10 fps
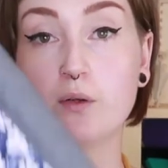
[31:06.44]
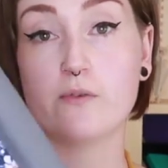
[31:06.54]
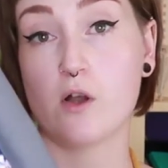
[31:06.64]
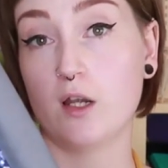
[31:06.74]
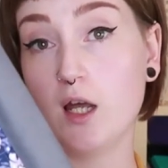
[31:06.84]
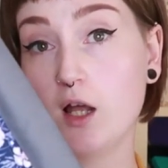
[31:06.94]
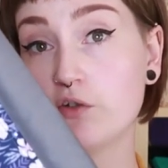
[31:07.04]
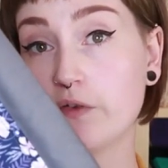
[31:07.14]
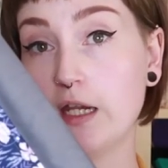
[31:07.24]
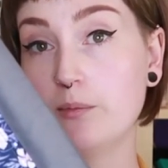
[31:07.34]
I've got a
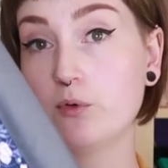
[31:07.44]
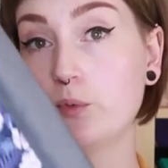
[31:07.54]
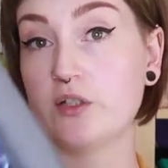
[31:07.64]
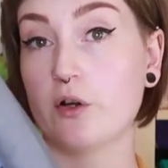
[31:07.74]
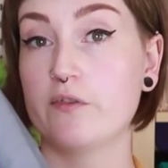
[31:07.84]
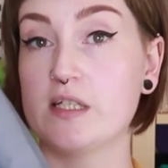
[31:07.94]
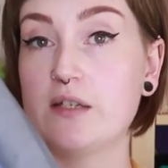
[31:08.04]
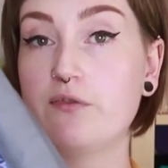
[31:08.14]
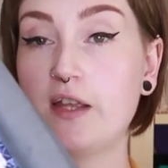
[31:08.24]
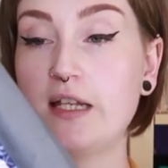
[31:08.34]
large available, which
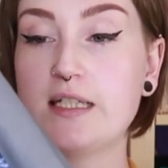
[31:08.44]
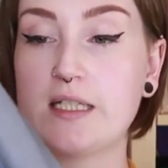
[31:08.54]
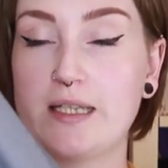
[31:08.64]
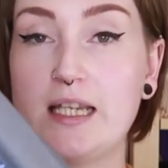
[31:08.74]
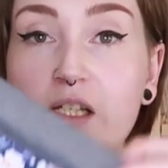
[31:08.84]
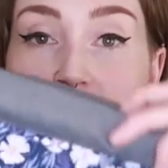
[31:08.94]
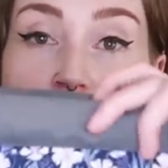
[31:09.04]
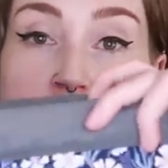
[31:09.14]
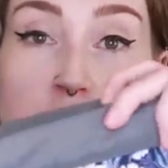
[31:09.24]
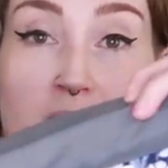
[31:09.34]
obviously fits things
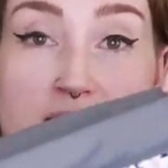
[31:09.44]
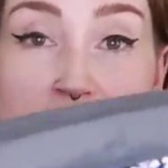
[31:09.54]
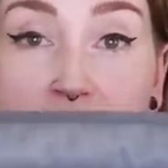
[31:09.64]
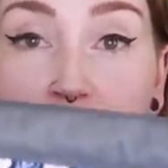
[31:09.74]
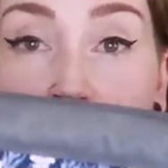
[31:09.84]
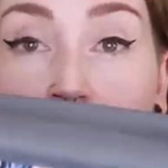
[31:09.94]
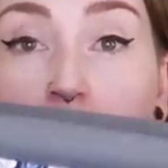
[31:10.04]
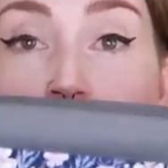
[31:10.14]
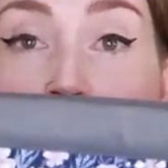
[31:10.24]
like your sweaters and